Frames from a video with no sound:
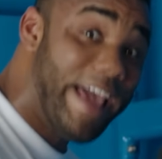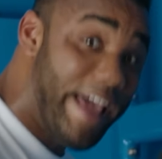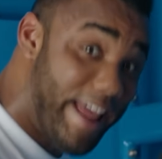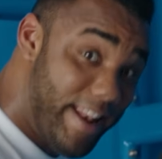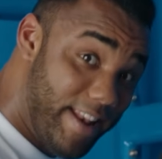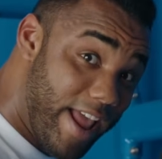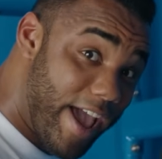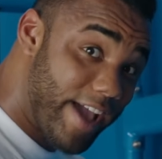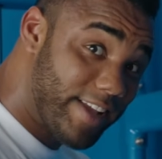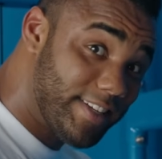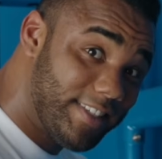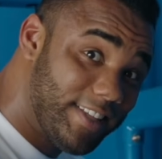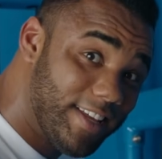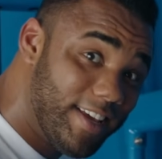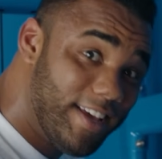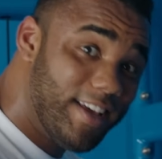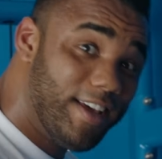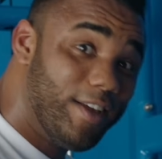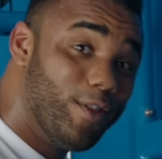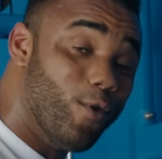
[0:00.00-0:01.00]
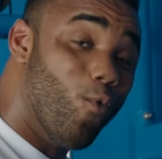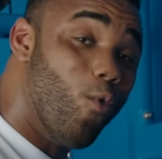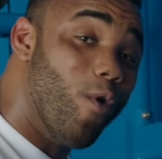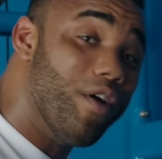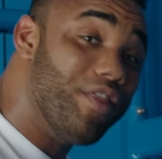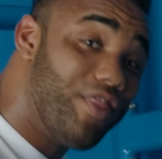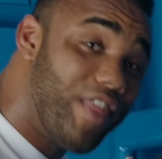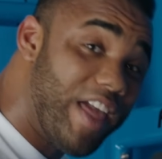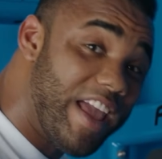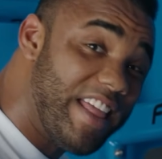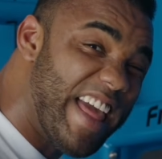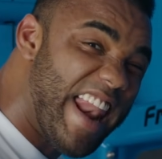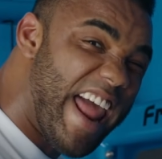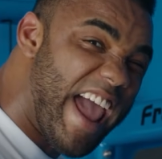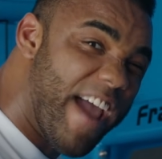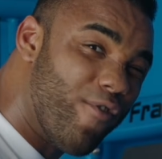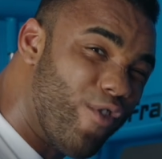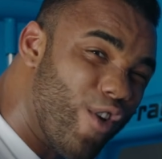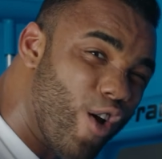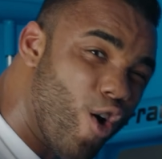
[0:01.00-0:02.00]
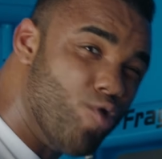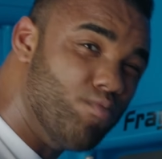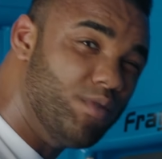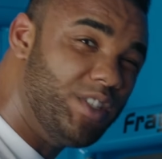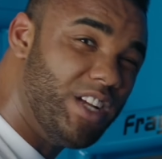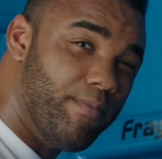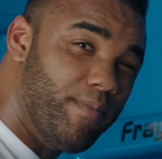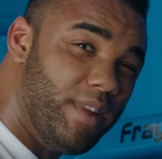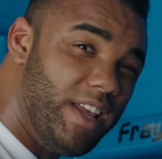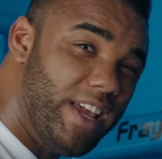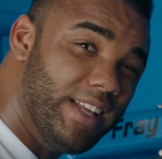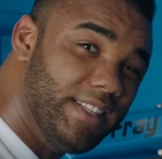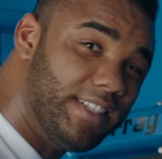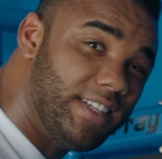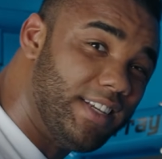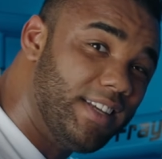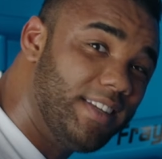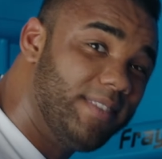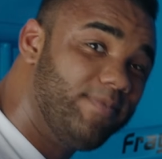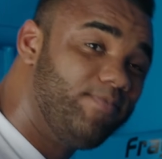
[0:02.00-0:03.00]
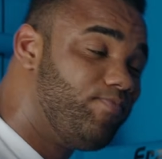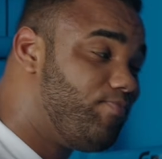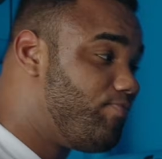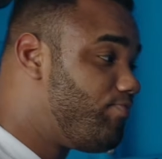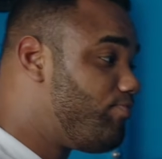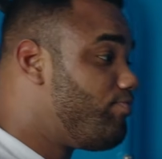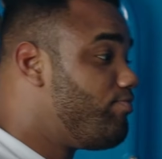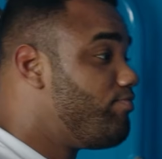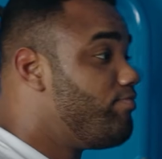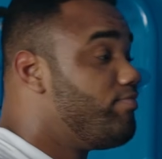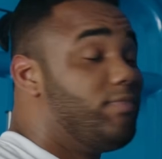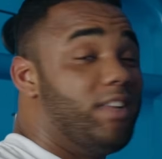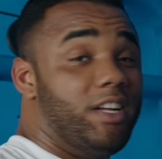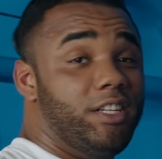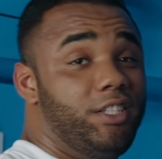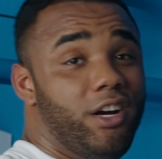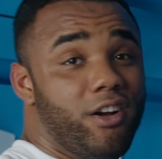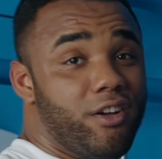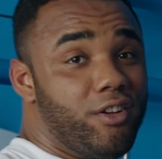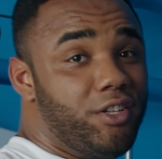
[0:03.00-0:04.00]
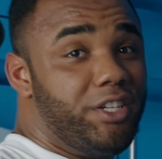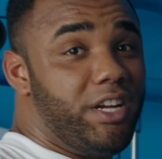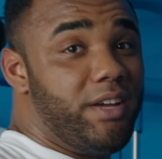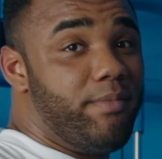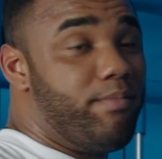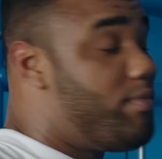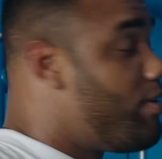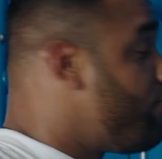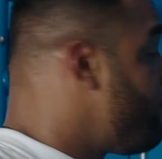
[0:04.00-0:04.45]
And next, the one thing that every home gym needs, a jungle gym, a